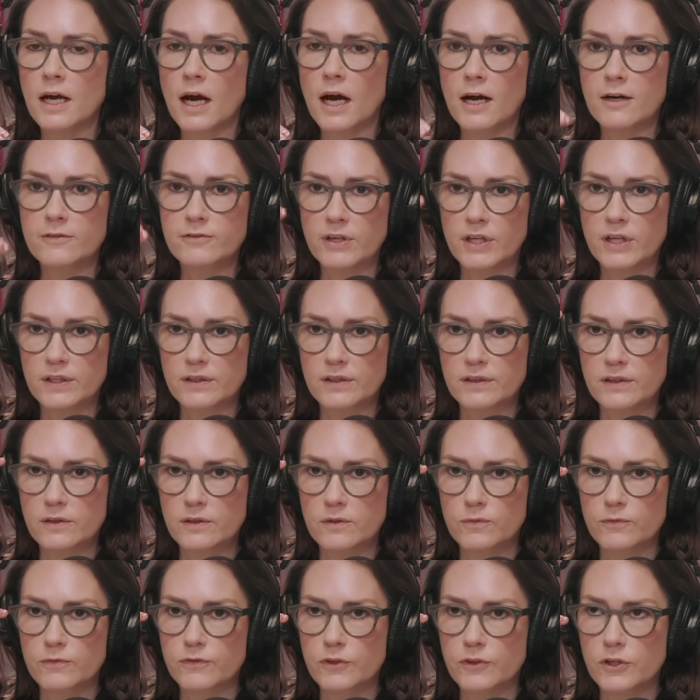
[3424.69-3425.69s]
of it
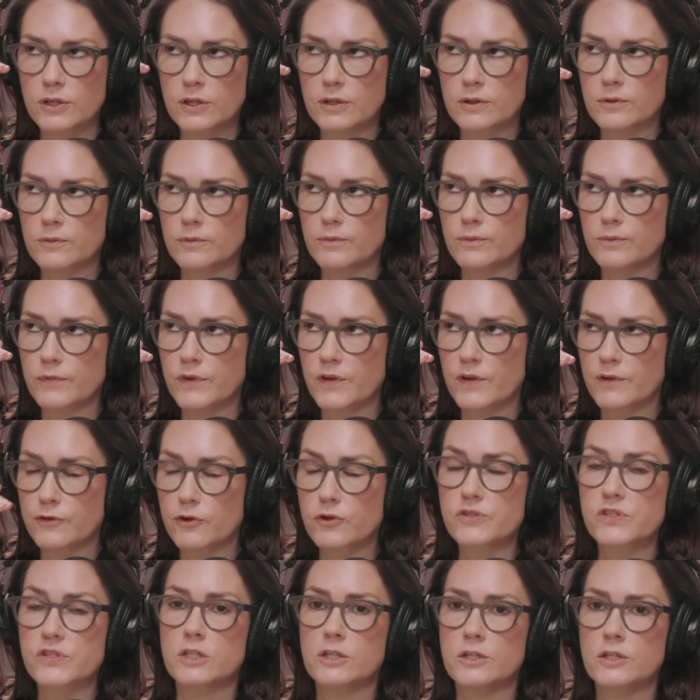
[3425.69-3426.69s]
for the
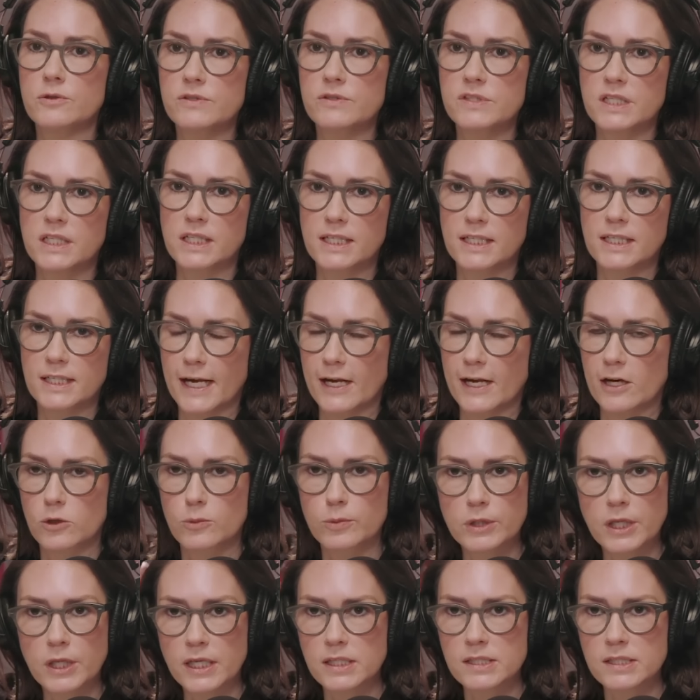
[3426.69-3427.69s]
folks that are using it in
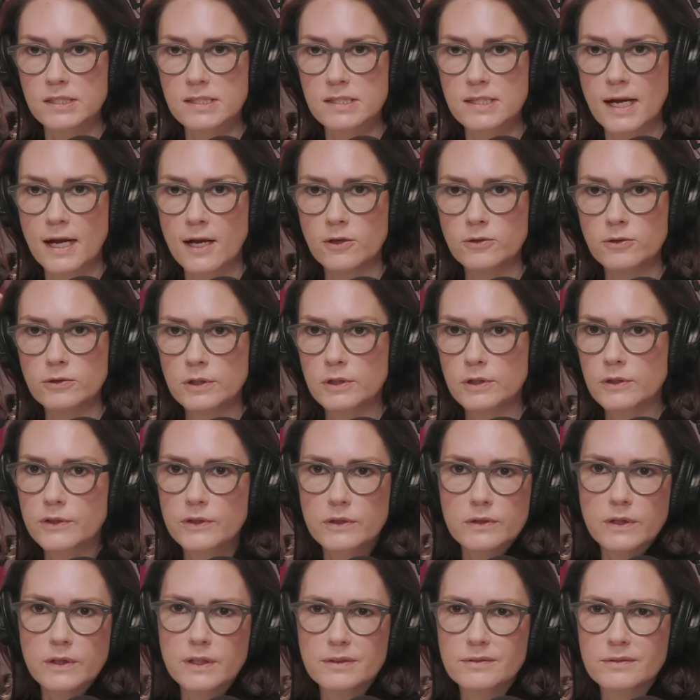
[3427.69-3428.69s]
airplanes now,
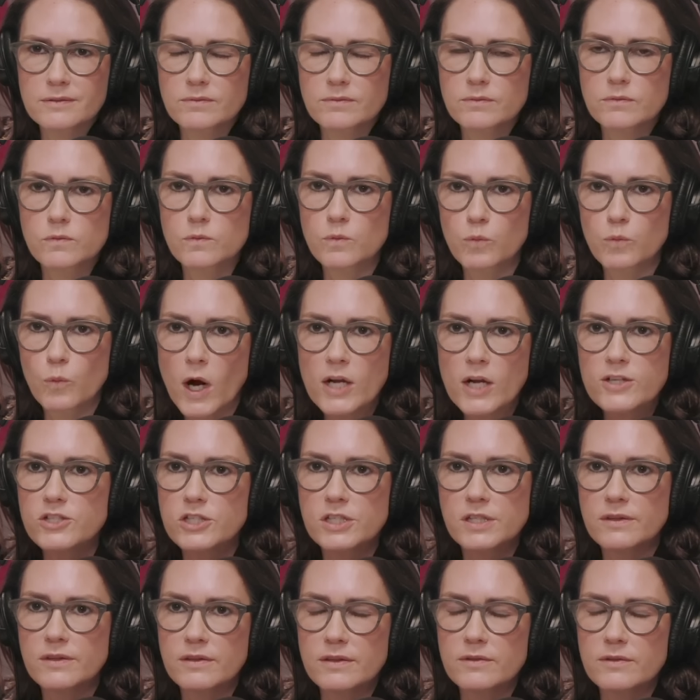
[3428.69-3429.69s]
they're like
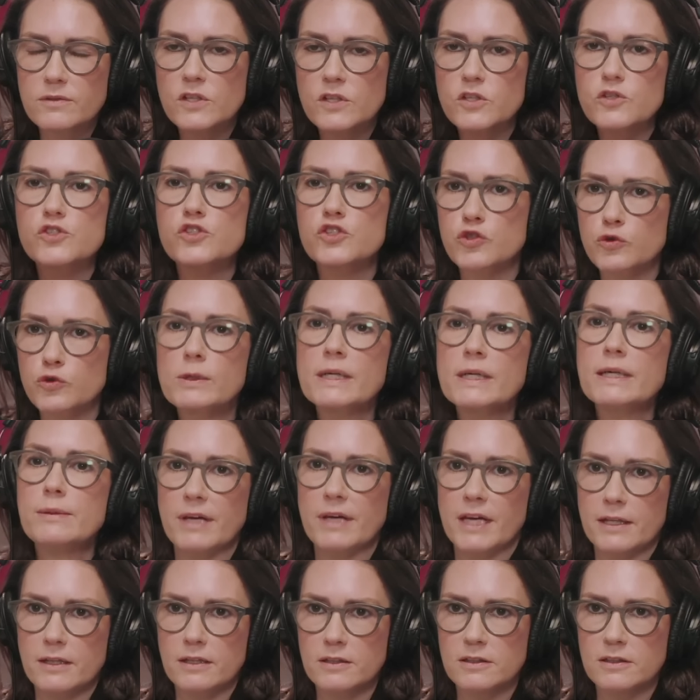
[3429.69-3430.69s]
they're
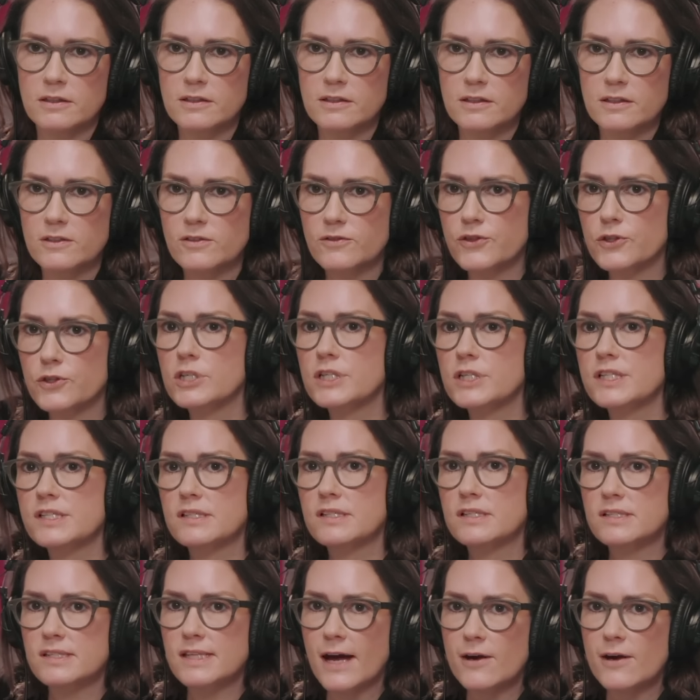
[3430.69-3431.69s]
streaming
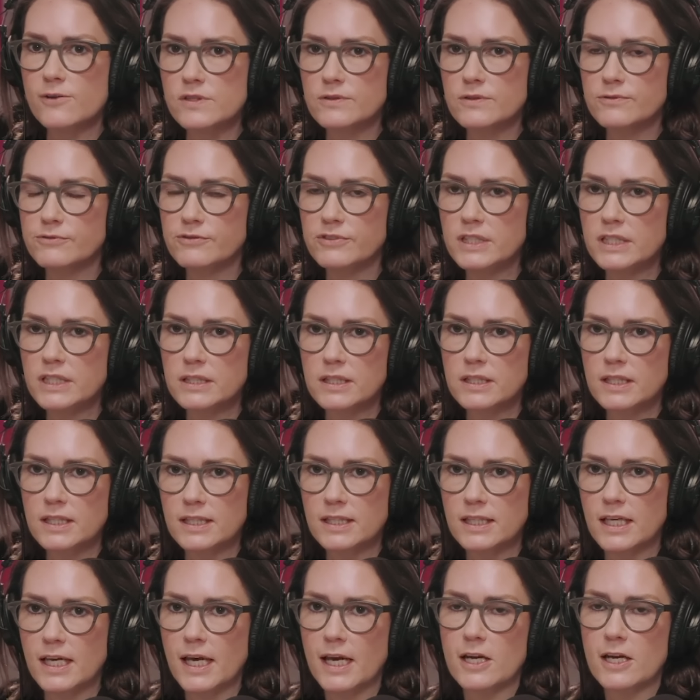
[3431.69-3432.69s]
36,000 feet in
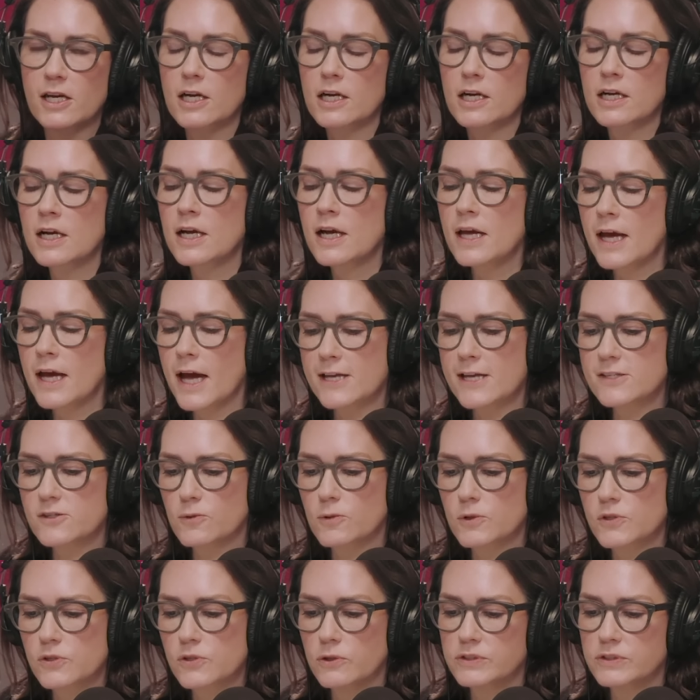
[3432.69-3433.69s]
the air as a
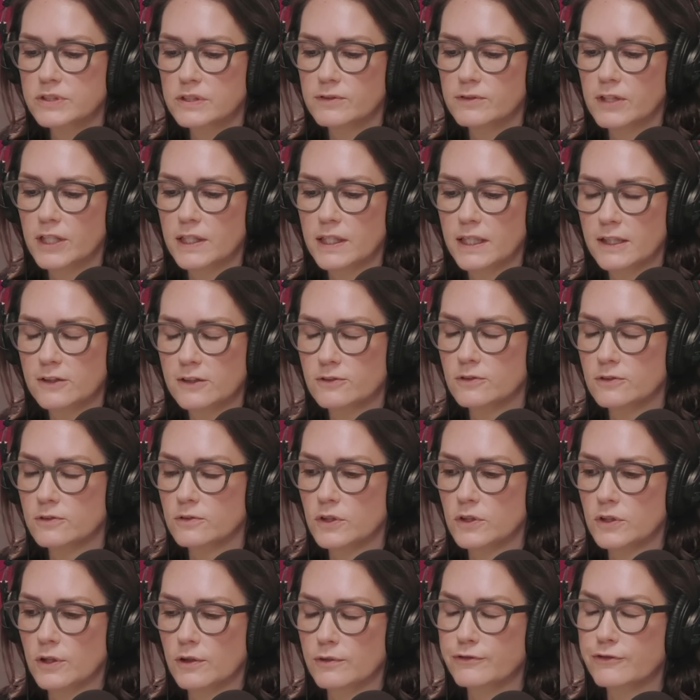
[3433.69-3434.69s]
result of it, and
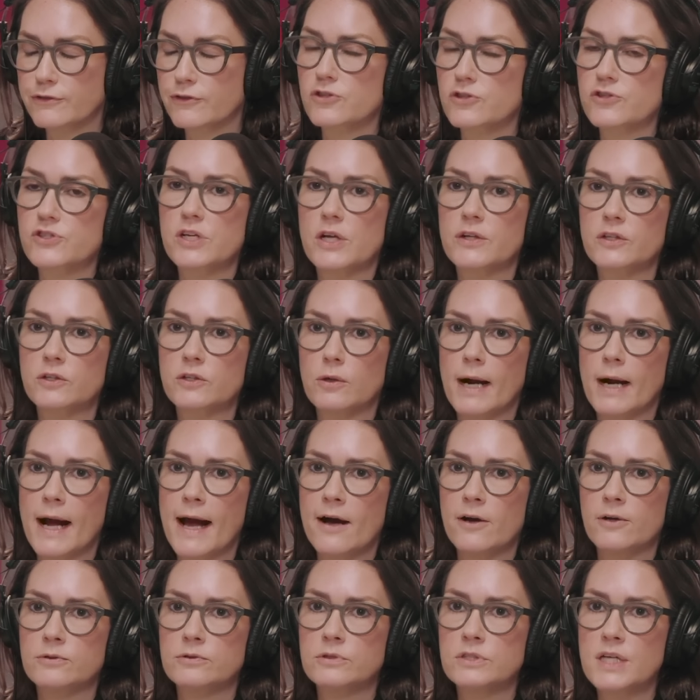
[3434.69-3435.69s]
first on the
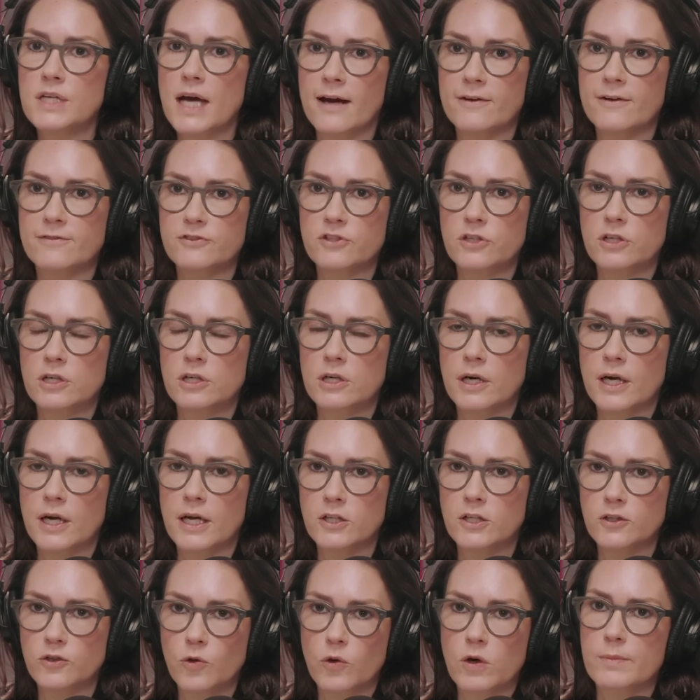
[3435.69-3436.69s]
ground after
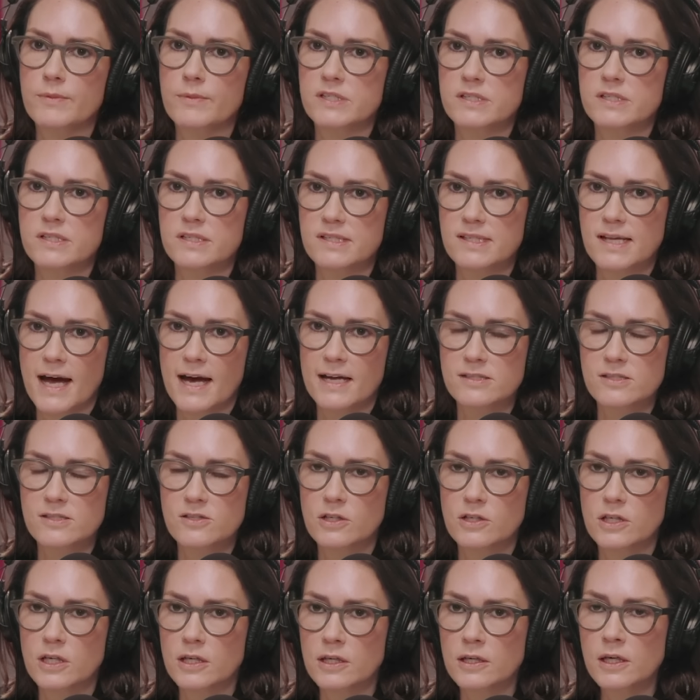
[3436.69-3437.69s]
an enormous
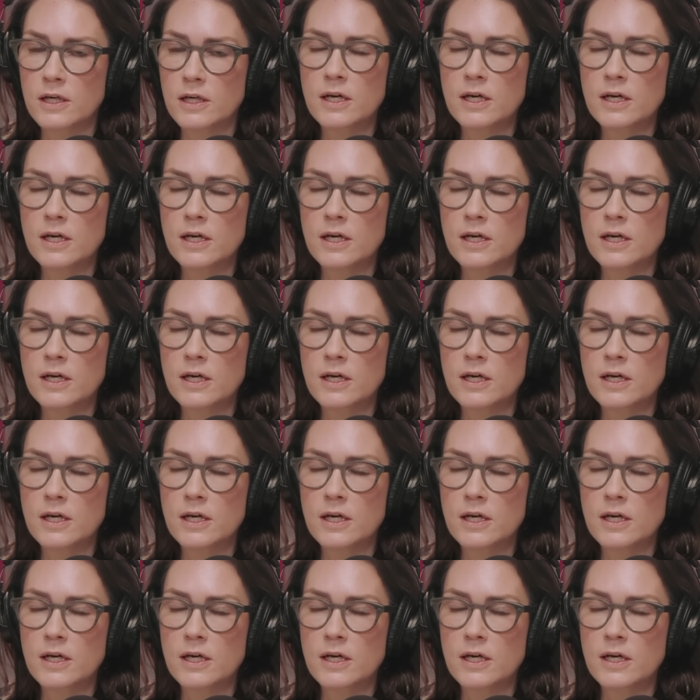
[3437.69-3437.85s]
disaster.